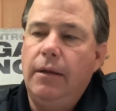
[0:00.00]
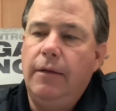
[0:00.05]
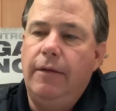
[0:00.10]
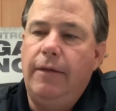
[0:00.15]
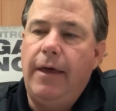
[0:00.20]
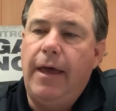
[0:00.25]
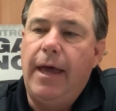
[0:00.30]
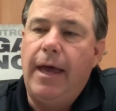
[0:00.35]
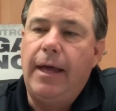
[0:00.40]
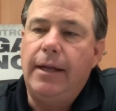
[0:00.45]

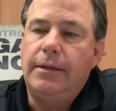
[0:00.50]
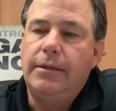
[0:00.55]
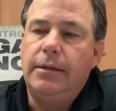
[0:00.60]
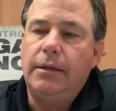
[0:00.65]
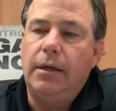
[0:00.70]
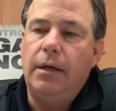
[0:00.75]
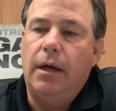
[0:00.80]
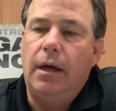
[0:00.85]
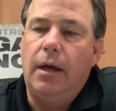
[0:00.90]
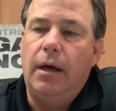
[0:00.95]
That
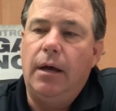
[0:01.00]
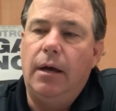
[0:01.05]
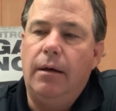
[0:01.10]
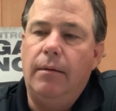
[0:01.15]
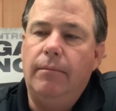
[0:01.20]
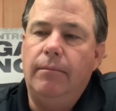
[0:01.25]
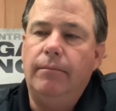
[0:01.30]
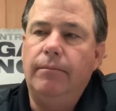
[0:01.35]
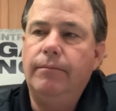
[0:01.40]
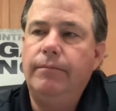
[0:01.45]

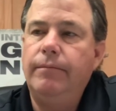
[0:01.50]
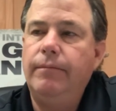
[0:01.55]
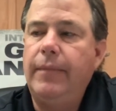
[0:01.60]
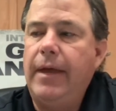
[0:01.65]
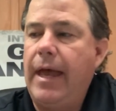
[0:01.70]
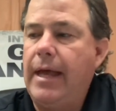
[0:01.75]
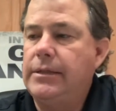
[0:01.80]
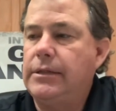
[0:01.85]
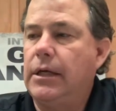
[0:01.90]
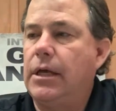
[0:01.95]
um,
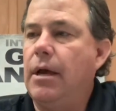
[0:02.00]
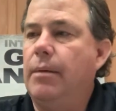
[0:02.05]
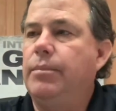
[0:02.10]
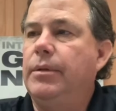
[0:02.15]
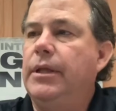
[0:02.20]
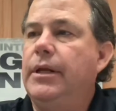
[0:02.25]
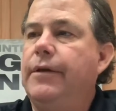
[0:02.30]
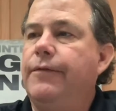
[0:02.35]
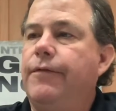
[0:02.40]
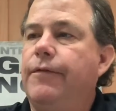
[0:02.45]
has a
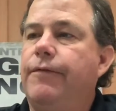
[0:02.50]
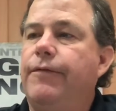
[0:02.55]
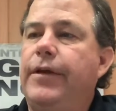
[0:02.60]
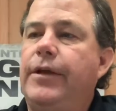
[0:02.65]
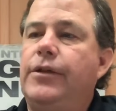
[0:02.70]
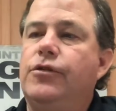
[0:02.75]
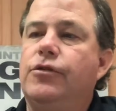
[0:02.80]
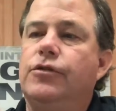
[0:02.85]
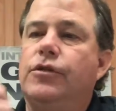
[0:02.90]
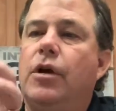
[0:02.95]
couple of different
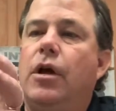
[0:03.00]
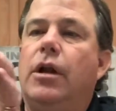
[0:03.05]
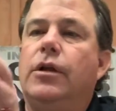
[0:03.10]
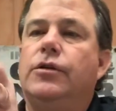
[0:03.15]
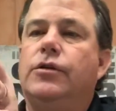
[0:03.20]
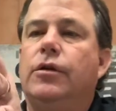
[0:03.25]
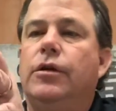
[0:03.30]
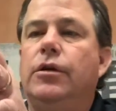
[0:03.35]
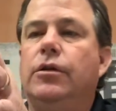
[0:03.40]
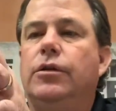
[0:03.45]
features on it.
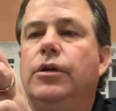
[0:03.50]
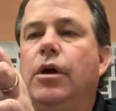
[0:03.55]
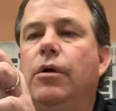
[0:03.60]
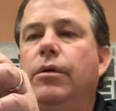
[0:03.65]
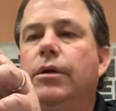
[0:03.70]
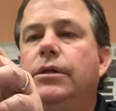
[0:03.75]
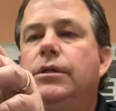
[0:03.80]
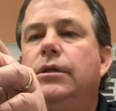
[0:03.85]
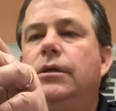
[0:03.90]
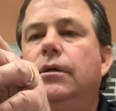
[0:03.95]
So you'll
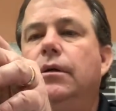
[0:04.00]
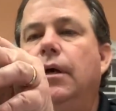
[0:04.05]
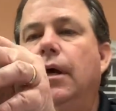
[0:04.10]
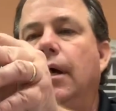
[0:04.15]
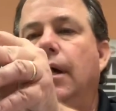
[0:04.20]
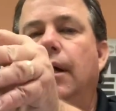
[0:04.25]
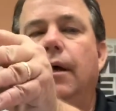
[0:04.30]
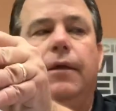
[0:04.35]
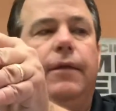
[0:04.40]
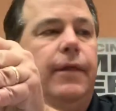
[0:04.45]
notice
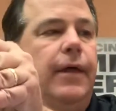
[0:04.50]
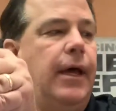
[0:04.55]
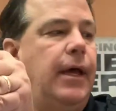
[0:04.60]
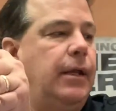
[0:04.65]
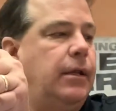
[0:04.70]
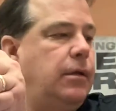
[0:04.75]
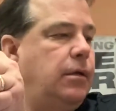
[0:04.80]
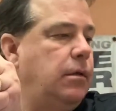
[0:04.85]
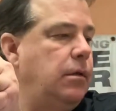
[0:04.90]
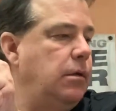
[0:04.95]
uh,
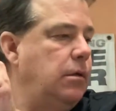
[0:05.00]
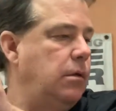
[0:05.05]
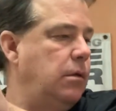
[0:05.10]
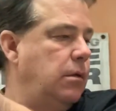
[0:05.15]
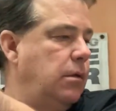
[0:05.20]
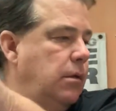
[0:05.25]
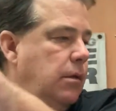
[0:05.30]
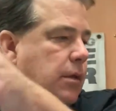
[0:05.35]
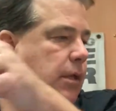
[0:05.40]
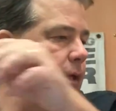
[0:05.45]
that
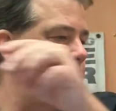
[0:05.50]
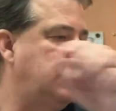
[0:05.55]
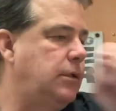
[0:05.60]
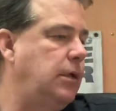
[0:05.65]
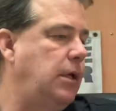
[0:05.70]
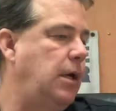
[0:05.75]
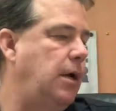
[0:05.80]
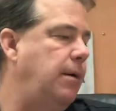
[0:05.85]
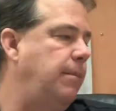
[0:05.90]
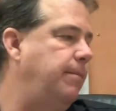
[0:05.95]
this,
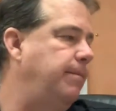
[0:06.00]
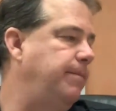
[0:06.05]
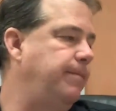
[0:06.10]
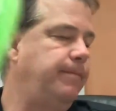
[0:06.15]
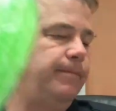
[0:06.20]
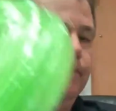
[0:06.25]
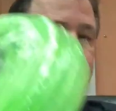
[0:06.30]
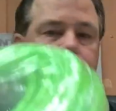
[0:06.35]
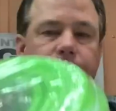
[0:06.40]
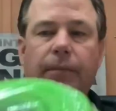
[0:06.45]
um,
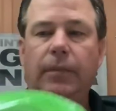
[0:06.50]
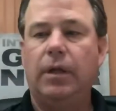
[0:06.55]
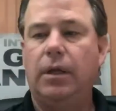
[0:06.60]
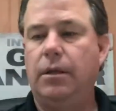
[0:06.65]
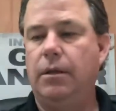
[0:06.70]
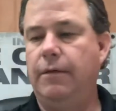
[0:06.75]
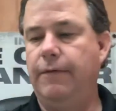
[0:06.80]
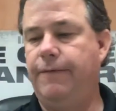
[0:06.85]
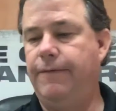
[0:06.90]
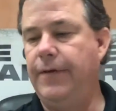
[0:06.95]

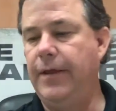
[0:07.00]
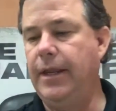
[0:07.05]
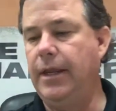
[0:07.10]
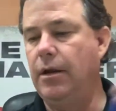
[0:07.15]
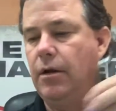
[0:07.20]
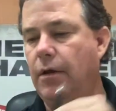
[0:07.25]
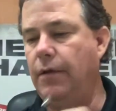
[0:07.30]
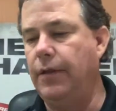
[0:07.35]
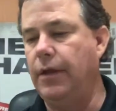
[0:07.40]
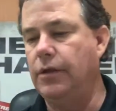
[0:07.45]
the
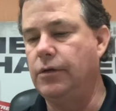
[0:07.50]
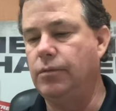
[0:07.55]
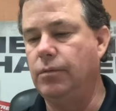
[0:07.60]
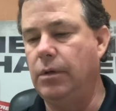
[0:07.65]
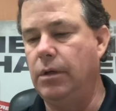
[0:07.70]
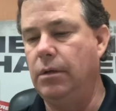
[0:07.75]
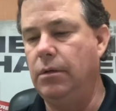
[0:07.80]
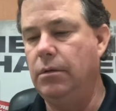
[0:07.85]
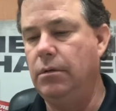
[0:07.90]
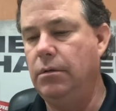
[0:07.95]
fitting on this
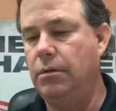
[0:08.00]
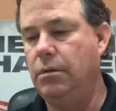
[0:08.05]
one